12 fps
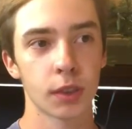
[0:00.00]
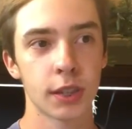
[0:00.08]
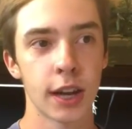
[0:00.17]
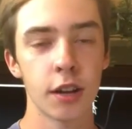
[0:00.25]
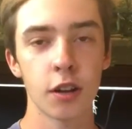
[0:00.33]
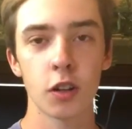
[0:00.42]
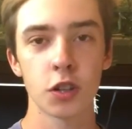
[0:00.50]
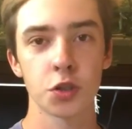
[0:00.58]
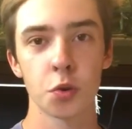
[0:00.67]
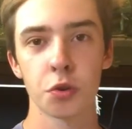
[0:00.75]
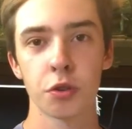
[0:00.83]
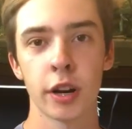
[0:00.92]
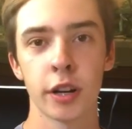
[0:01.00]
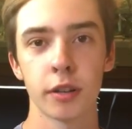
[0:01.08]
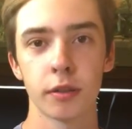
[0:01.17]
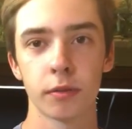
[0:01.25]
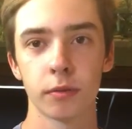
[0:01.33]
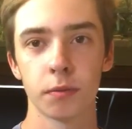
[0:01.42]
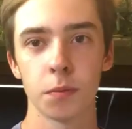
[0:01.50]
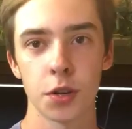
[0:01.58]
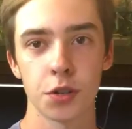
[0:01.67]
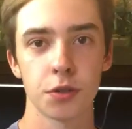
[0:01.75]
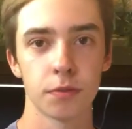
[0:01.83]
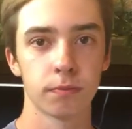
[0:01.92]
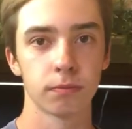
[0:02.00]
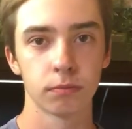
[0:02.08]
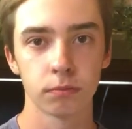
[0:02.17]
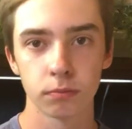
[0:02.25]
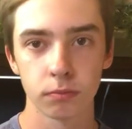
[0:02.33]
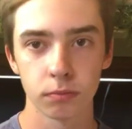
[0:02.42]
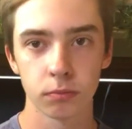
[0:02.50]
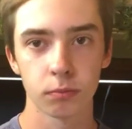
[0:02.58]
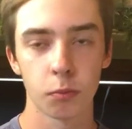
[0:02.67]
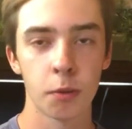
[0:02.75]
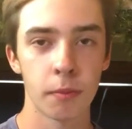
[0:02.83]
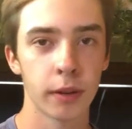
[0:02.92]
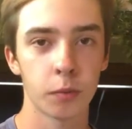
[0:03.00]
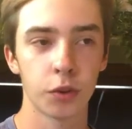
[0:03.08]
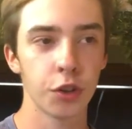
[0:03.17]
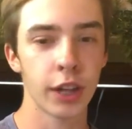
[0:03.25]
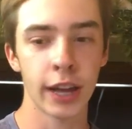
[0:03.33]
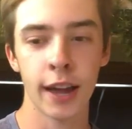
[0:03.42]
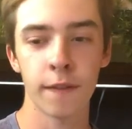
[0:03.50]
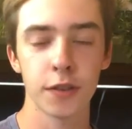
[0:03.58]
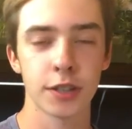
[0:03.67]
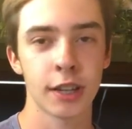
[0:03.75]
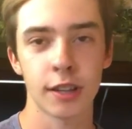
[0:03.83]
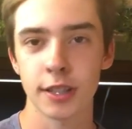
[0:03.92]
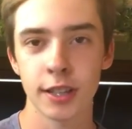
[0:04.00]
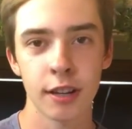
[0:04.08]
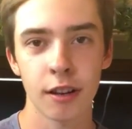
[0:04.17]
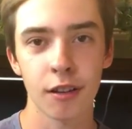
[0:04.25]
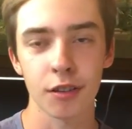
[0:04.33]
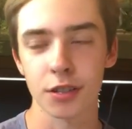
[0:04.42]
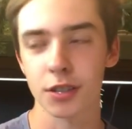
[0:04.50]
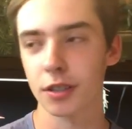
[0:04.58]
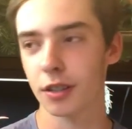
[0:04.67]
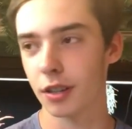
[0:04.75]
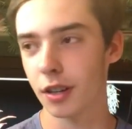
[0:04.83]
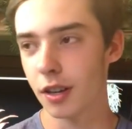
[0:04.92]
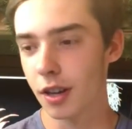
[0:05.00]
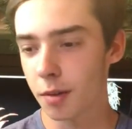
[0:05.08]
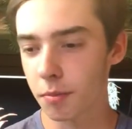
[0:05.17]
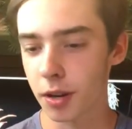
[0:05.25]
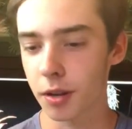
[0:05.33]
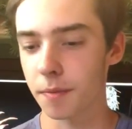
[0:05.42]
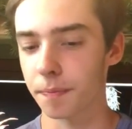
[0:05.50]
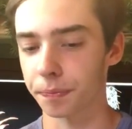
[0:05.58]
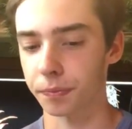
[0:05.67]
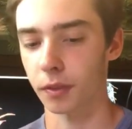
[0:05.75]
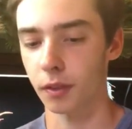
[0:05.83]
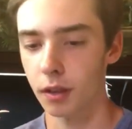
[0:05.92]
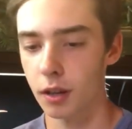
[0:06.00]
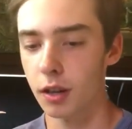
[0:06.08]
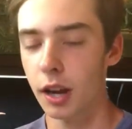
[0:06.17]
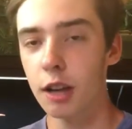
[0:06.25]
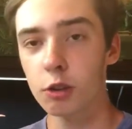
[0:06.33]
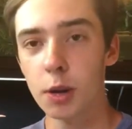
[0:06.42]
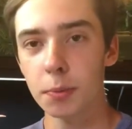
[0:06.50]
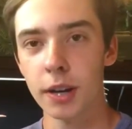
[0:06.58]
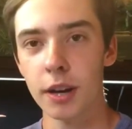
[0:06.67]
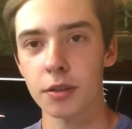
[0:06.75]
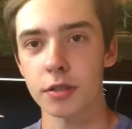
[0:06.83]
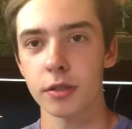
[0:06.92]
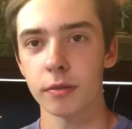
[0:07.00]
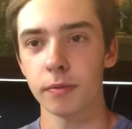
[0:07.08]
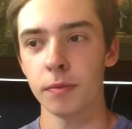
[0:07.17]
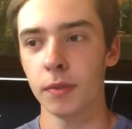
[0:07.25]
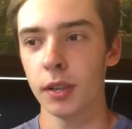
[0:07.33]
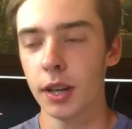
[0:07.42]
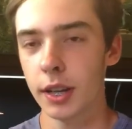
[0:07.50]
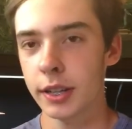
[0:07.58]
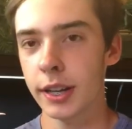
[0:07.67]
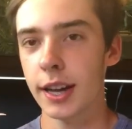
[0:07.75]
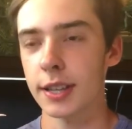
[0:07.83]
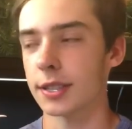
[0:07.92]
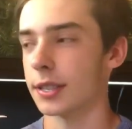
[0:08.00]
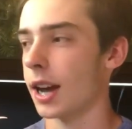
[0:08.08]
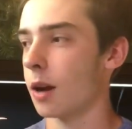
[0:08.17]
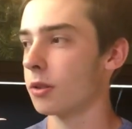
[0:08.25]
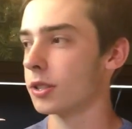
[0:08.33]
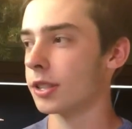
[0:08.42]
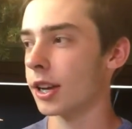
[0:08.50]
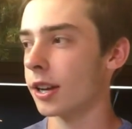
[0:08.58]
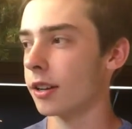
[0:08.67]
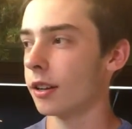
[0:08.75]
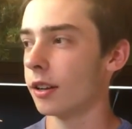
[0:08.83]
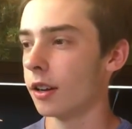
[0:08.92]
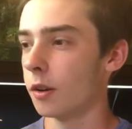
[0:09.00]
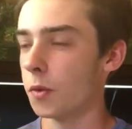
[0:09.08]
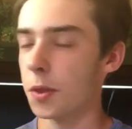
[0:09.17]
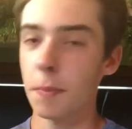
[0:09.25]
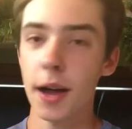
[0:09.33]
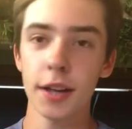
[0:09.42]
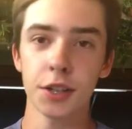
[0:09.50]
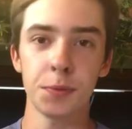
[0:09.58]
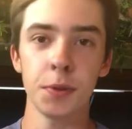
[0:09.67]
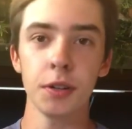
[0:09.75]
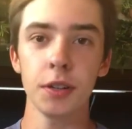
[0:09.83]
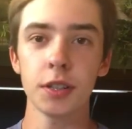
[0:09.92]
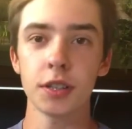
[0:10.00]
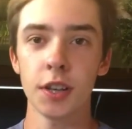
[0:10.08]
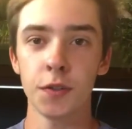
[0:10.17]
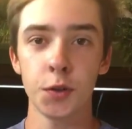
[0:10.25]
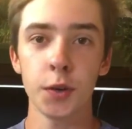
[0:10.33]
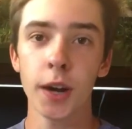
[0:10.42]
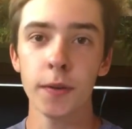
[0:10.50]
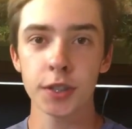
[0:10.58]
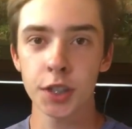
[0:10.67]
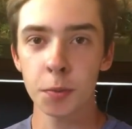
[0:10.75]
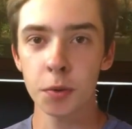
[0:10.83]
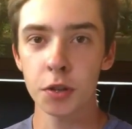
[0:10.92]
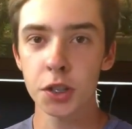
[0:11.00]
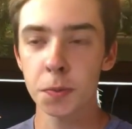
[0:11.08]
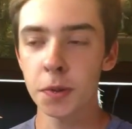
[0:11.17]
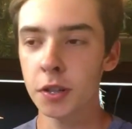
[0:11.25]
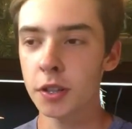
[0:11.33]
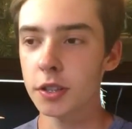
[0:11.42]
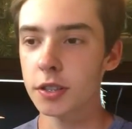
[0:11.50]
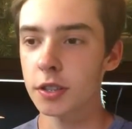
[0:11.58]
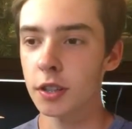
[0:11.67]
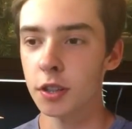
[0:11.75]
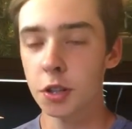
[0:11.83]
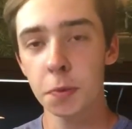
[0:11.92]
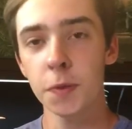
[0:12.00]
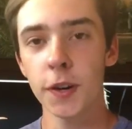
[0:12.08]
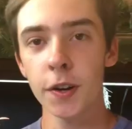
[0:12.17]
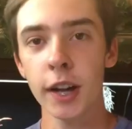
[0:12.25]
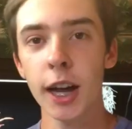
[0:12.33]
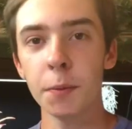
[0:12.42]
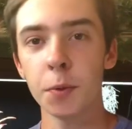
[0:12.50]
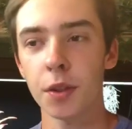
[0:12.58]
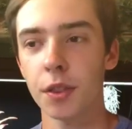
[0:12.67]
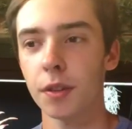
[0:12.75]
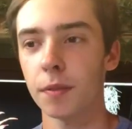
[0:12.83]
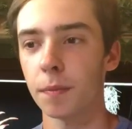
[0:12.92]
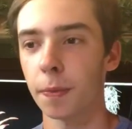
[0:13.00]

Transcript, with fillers: $10 store credit, which, when my, what do they have for sale that's $10? But, um, L Reptiles. Yes, I would say, with my experience, if you have a similar experience, you'll be very happy with it.